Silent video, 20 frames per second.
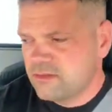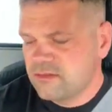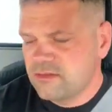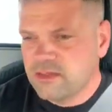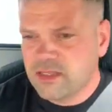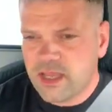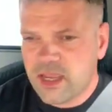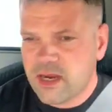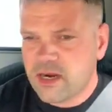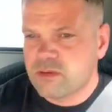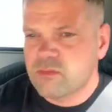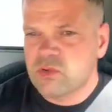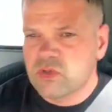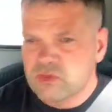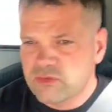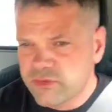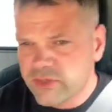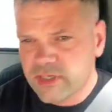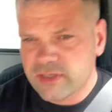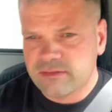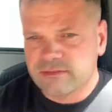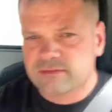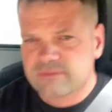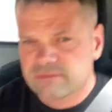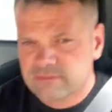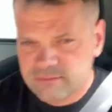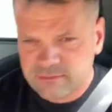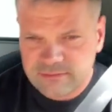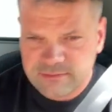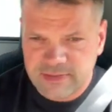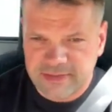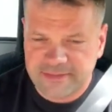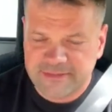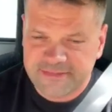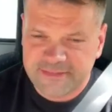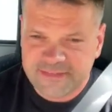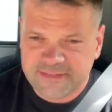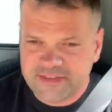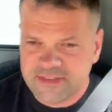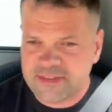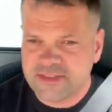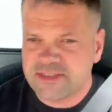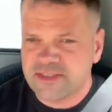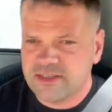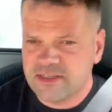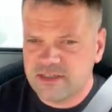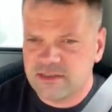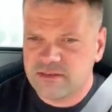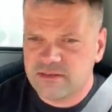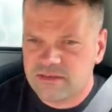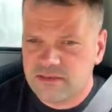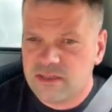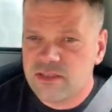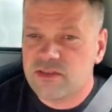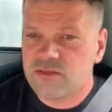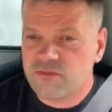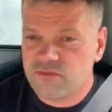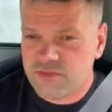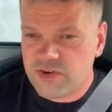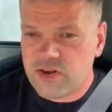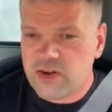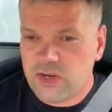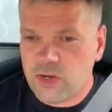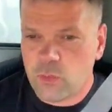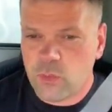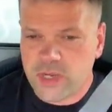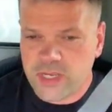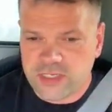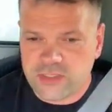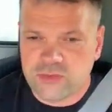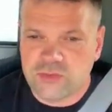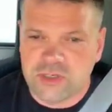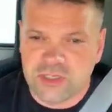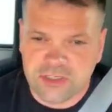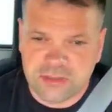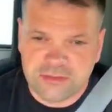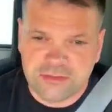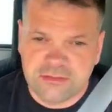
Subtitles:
the air moving. It's a very quiet truck.